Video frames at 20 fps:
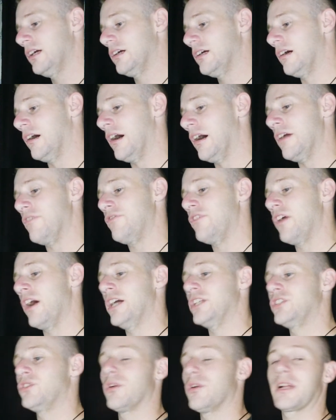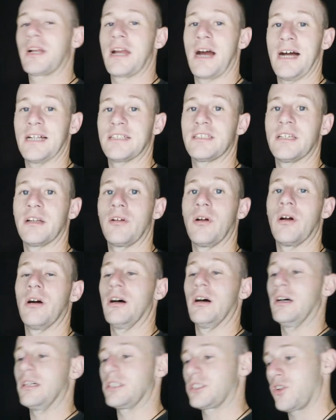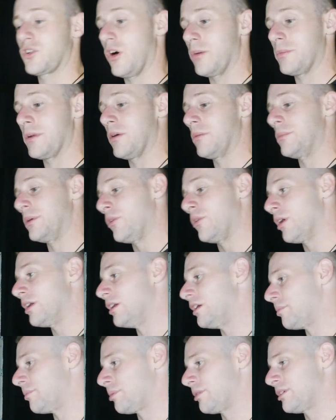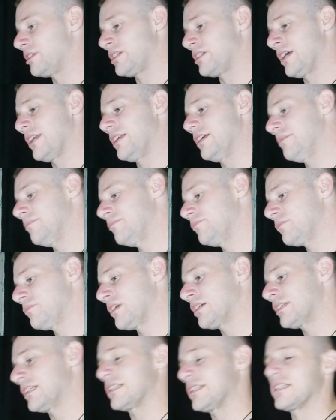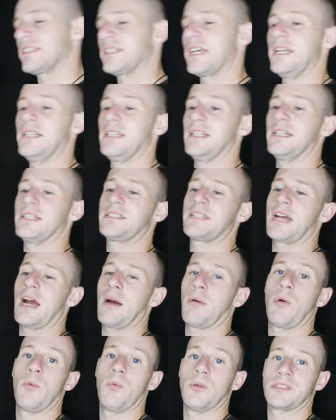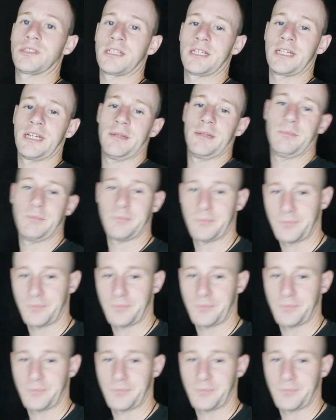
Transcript: If y'all enjoy the content, Scorp, that would be greatly appreciated. This is Alien Tarot once again.